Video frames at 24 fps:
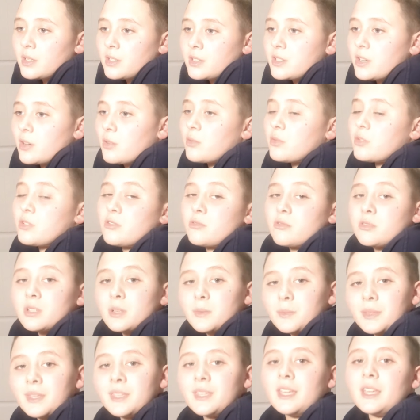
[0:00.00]
do
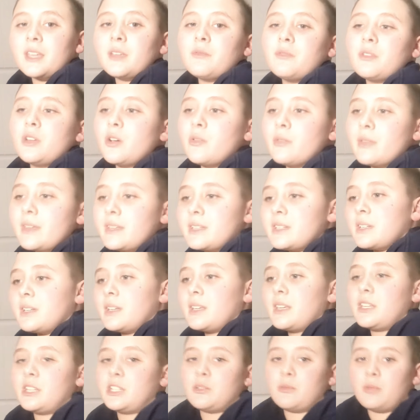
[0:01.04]
something that you know that's gonna
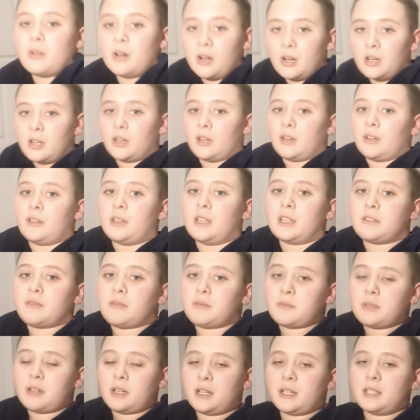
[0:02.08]
get you hurt. That's what
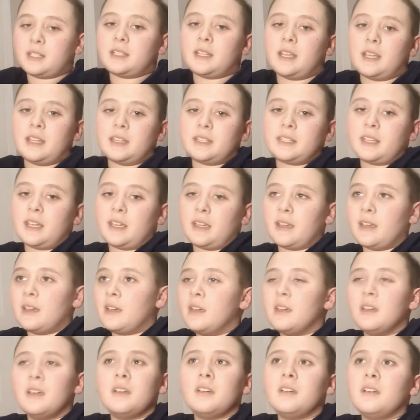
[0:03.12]
I'm trying to say. It's like,
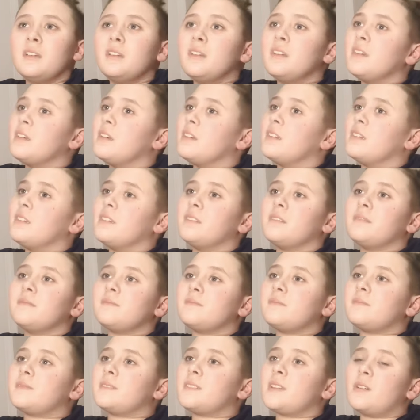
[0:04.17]

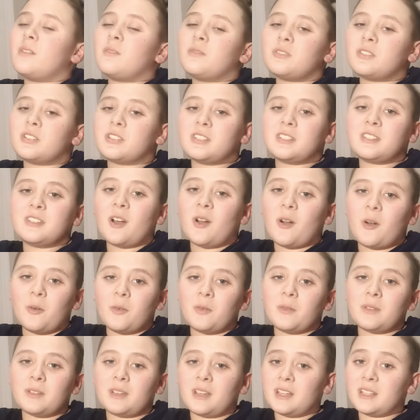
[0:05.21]
don't.
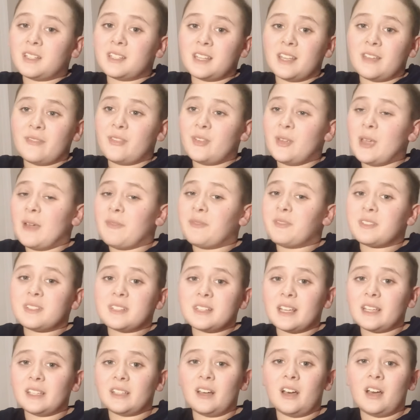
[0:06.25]
Because if you have to
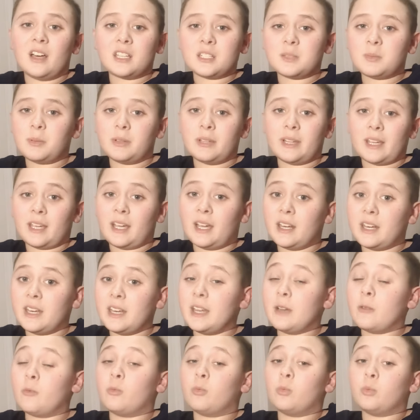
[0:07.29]
stay in the hospital like I did,
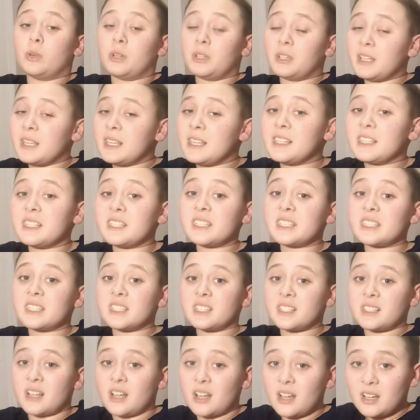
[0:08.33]
it really
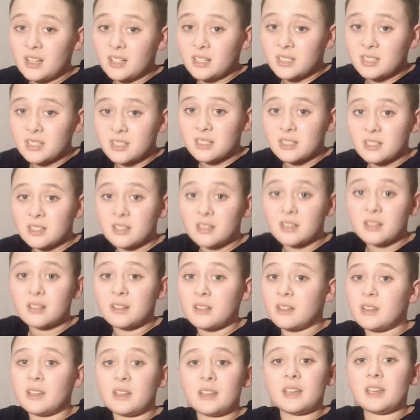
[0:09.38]
sucks.
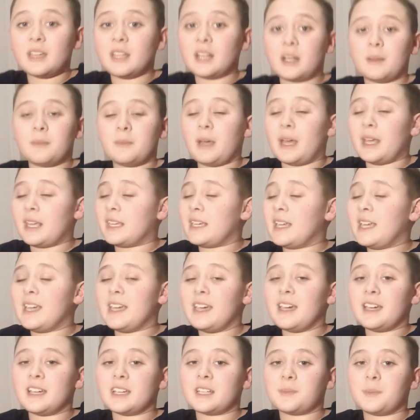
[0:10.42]
And I
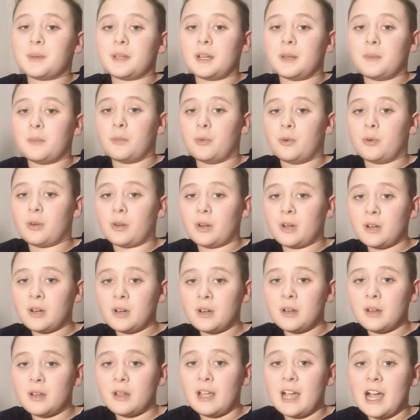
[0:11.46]
can't explain it more,
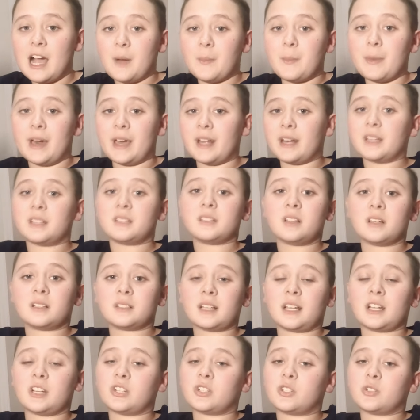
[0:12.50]
how bad it sucks.
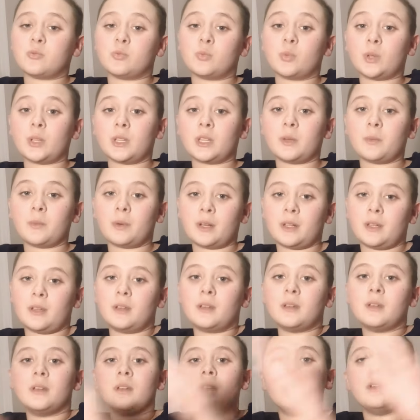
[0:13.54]
I just really want to